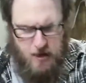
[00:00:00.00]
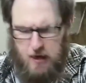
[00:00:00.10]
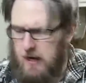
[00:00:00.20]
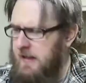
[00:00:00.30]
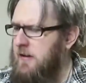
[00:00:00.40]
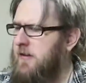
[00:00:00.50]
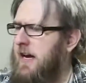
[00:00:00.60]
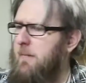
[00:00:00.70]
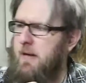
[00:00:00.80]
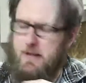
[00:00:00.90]
And the other
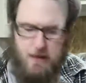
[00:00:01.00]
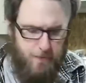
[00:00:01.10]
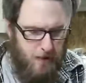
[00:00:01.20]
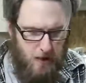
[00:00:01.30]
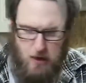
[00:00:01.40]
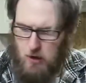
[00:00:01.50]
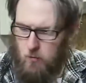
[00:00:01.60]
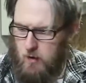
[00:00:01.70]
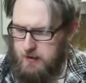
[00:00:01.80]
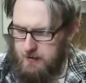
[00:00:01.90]
thing I picked up
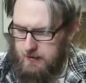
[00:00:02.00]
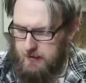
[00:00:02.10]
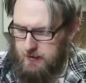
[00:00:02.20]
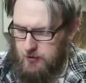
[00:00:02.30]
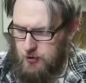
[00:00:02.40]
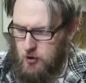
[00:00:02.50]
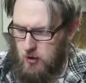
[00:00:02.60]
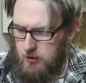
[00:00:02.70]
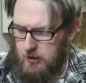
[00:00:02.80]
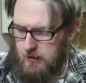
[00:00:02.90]
was this
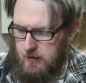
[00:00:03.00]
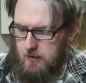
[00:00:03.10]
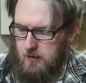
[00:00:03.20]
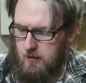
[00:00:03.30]
charging